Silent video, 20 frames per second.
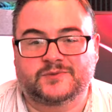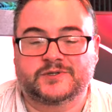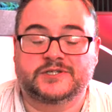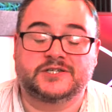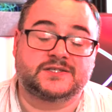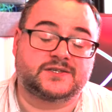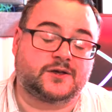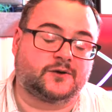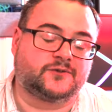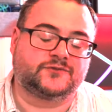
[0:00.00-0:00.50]

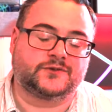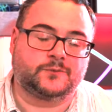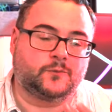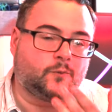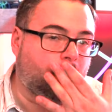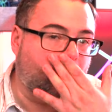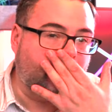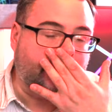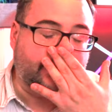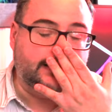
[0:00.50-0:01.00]
which is often
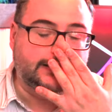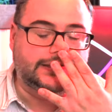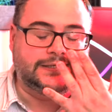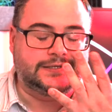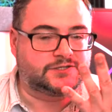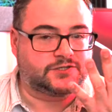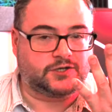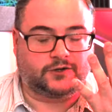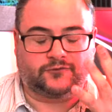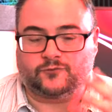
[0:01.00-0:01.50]
why
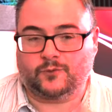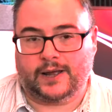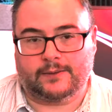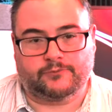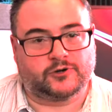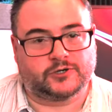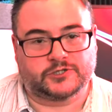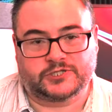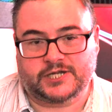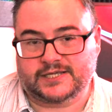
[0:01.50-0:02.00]
software
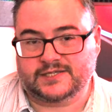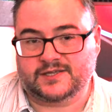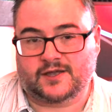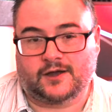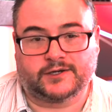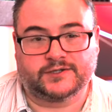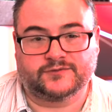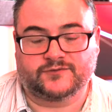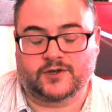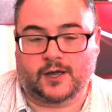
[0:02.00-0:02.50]
projects
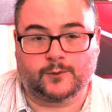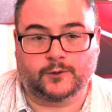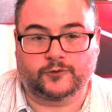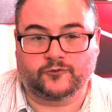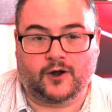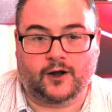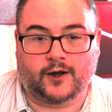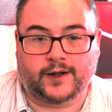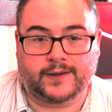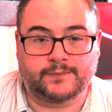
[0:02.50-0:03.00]
kind of go
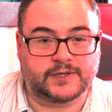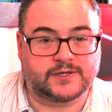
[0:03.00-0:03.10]
awry.